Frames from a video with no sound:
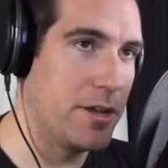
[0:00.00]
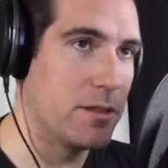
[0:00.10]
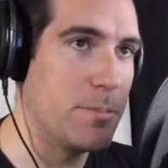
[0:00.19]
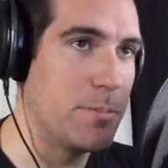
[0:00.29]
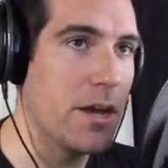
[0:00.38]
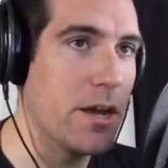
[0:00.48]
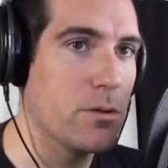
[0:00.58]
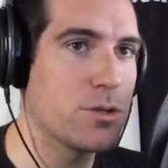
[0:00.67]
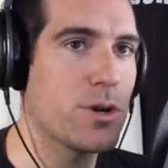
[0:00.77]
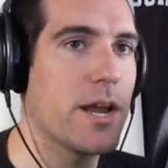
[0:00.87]

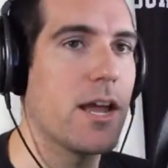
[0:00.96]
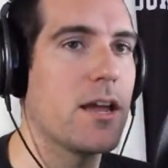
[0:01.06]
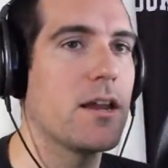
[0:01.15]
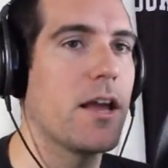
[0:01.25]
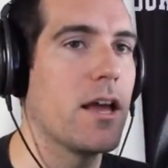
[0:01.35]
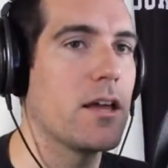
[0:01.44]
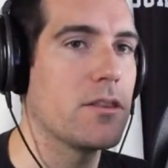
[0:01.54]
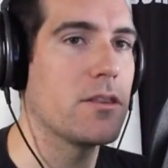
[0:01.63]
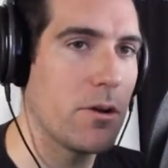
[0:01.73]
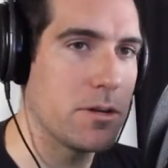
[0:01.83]
Medios trade and
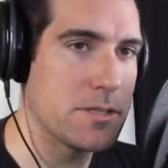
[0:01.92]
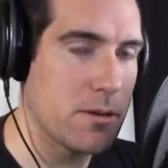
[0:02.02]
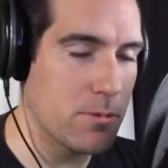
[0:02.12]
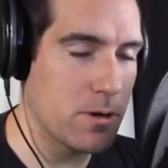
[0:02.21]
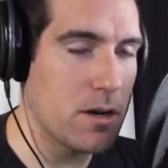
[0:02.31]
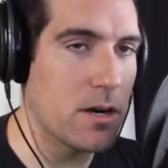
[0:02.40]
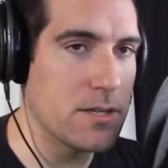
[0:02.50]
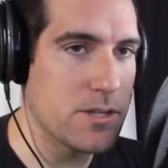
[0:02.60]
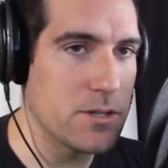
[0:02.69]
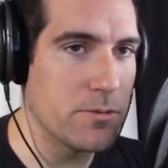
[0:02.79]
the Cody Sun Rakara
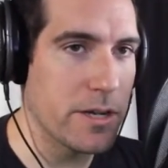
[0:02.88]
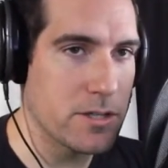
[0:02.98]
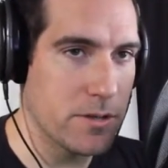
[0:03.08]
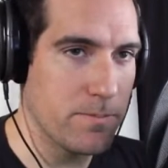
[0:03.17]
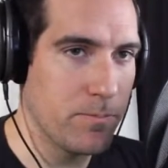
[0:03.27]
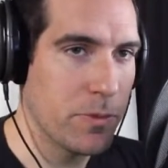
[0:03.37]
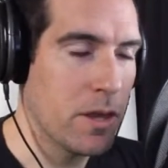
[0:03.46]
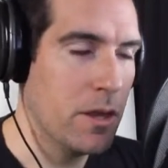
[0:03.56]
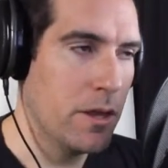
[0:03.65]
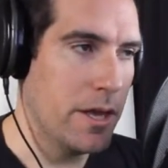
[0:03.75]
situation.
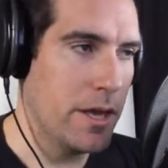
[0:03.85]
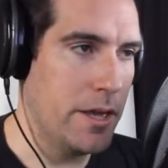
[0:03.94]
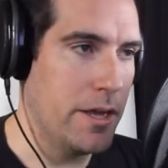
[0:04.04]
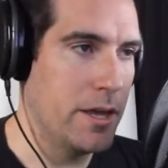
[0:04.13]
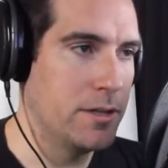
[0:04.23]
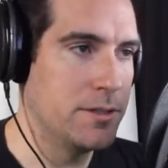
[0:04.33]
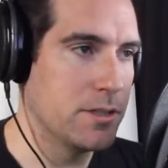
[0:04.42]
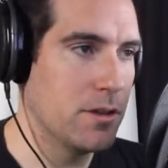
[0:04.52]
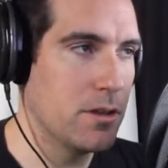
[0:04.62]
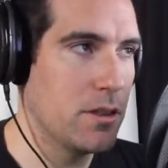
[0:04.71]
And
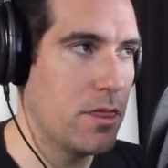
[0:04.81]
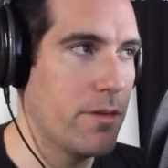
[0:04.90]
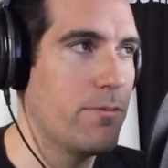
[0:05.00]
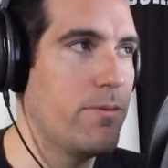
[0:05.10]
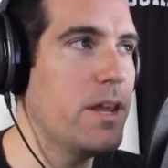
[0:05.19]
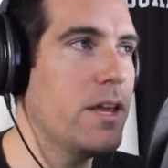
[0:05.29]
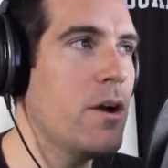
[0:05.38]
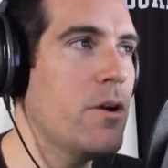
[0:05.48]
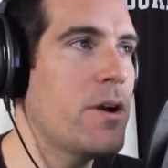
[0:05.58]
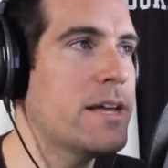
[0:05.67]
the
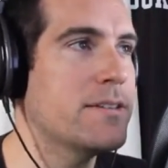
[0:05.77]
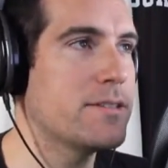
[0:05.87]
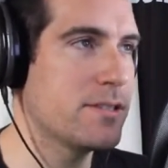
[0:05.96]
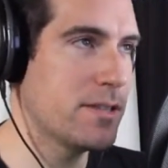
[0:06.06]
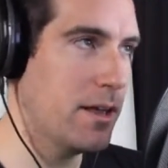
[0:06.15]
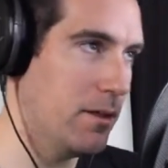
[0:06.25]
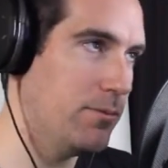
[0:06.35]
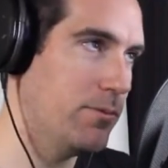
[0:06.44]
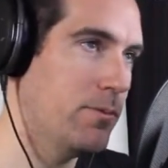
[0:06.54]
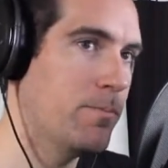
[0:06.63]
video
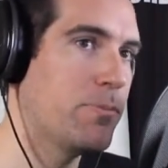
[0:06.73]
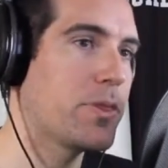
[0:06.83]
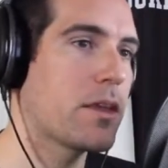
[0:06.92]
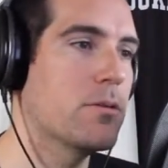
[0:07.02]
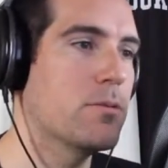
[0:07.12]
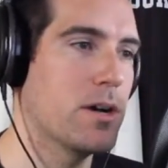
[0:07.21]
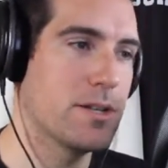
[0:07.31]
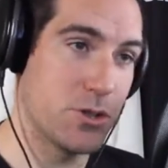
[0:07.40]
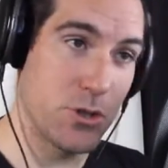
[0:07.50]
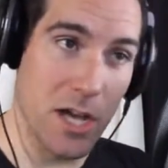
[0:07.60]
itself
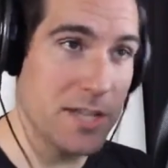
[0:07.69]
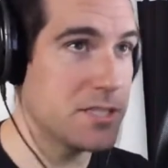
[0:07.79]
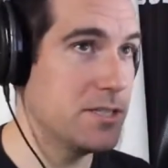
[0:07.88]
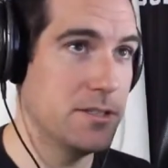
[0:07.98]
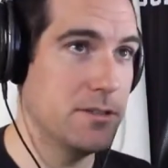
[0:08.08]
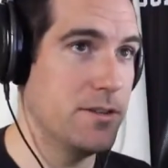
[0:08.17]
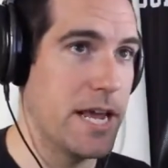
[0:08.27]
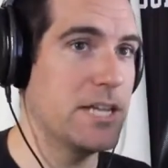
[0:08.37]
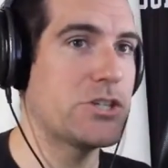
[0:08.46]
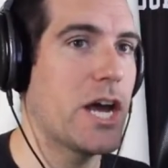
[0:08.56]
was just
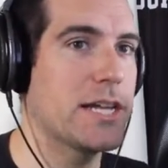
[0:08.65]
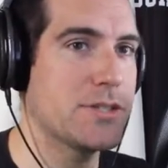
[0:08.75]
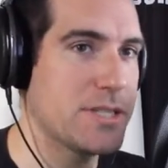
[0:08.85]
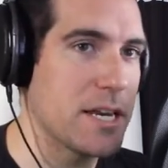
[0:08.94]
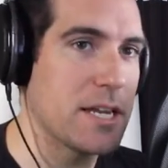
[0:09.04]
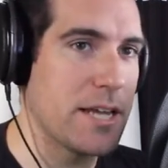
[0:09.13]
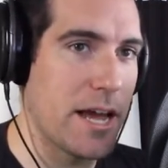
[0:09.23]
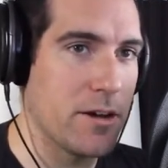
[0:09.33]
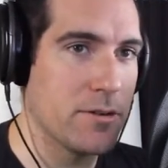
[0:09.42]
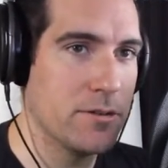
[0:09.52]
Nadeshot sitting
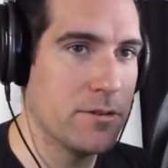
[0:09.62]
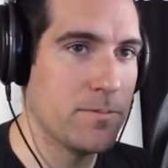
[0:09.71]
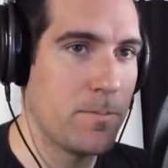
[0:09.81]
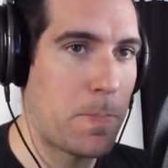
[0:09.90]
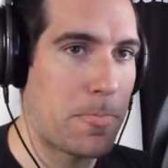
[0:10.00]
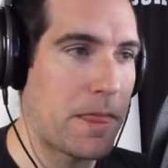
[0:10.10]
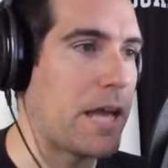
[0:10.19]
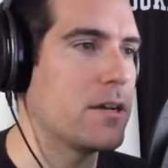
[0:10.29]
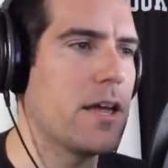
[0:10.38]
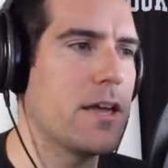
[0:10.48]
down,
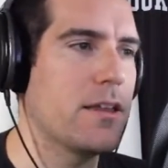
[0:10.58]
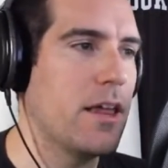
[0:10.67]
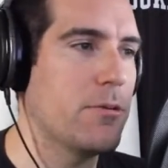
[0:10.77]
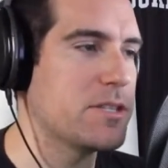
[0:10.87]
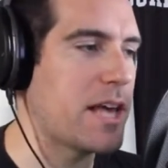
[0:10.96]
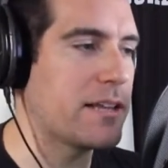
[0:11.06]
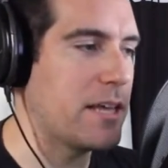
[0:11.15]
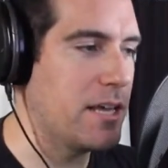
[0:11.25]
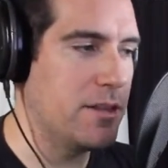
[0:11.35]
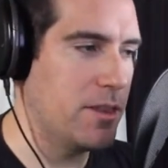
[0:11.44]
like it was like
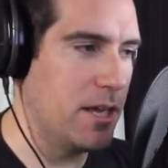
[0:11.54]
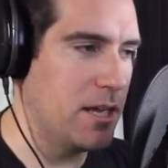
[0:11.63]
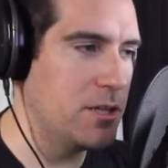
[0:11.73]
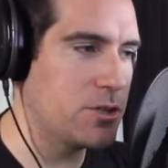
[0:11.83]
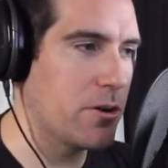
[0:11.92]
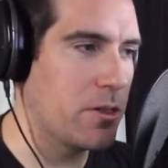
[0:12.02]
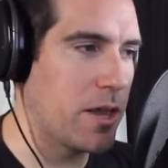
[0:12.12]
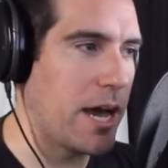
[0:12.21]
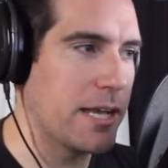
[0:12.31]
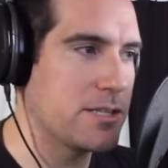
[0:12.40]
the intro to the
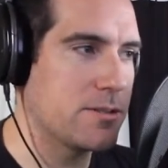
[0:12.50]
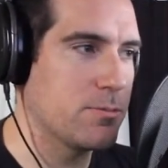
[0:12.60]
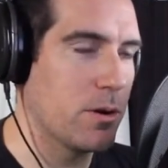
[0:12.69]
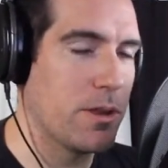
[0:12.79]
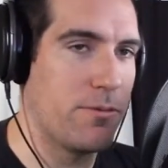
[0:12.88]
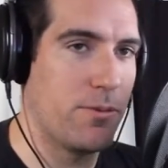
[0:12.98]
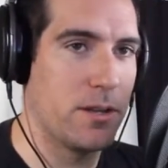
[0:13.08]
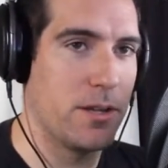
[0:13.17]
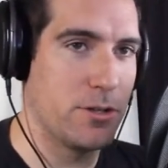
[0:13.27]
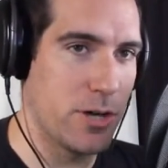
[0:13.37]
heist where they
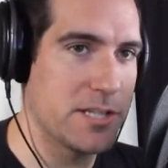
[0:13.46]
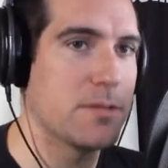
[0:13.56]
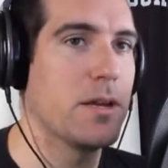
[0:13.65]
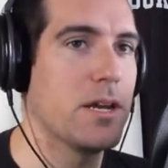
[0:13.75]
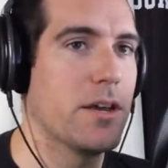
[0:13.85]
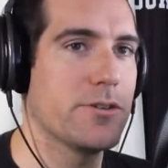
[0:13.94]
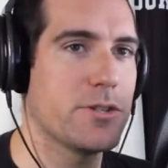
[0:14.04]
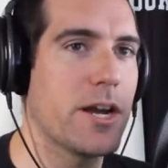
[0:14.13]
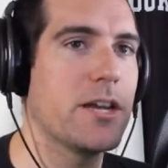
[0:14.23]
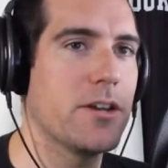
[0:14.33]
finally addressed the Medios trade,